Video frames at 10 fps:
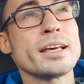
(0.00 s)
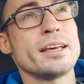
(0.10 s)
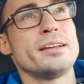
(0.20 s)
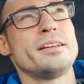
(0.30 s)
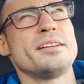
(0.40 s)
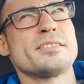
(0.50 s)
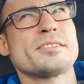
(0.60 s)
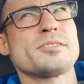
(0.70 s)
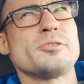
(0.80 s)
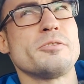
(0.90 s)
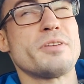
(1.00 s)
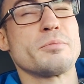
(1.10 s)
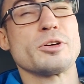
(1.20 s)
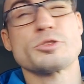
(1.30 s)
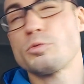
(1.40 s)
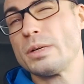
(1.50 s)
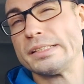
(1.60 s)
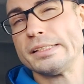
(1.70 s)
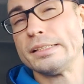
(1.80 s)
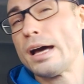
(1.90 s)
and it's November
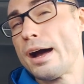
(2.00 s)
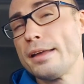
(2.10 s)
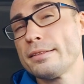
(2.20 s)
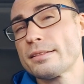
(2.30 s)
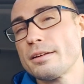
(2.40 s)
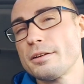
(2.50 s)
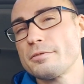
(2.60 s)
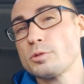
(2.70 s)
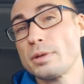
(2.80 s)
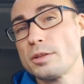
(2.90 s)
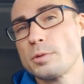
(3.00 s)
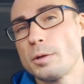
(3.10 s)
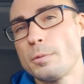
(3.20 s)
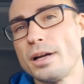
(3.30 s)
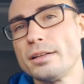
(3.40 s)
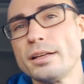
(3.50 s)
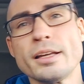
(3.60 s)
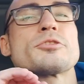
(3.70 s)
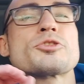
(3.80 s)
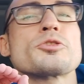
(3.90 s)
29th of 2021.
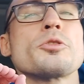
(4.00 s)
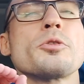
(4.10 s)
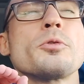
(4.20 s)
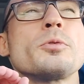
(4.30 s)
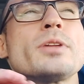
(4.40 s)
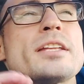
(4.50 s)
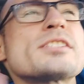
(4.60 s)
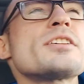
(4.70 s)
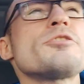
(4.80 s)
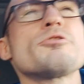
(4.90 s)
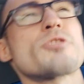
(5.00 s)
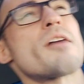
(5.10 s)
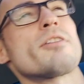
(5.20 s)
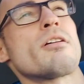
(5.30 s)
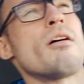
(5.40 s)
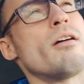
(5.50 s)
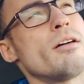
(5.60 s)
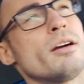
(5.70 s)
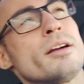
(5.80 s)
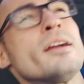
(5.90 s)
So let's say you drive a
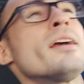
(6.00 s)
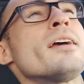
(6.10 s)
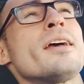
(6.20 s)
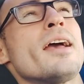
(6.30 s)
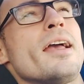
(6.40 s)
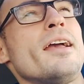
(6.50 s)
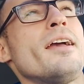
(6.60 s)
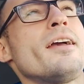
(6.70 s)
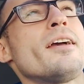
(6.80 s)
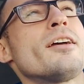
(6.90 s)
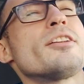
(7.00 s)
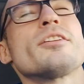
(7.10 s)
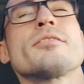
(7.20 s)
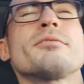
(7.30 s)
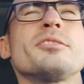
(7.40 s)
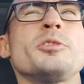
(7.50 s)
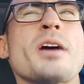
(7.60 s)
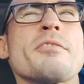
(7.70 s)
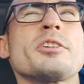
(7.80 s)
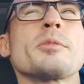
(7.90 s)
car and you
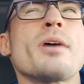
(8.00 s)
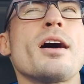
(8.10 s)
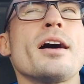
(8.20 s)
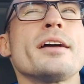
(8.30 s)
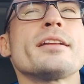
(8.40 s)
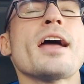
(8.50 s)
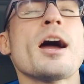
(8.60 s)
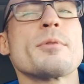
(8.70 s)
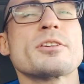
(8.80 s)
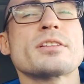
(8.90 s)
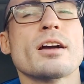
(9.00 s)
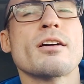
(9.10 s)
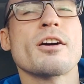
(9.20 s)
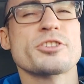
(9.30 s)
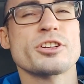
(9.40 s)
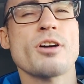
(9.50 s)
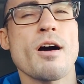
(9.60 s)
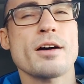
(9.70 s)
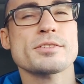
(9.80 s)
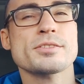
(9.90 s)
have in your mind how much that car should
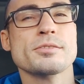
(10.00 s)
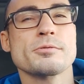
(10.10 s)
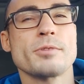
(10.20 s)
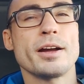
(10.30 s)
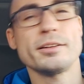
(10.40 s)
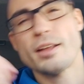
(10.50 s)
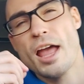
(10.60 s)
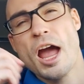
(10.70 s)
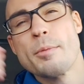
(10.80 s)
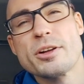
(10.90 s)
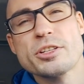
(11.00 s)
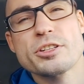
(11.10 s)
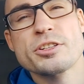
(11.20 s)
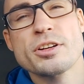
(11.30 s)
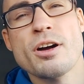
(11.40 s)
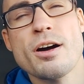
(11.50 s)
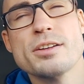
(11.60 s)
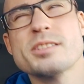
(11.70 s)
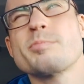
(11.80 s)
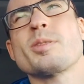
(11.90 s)
cost, right? How much it should
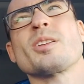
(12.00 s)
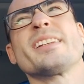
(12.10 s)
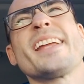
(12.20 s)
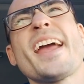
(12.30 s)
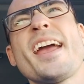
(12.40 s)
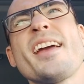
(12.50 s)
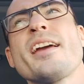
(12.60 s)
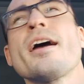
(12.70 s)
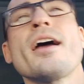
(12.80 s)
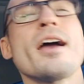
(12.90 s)
cost per day,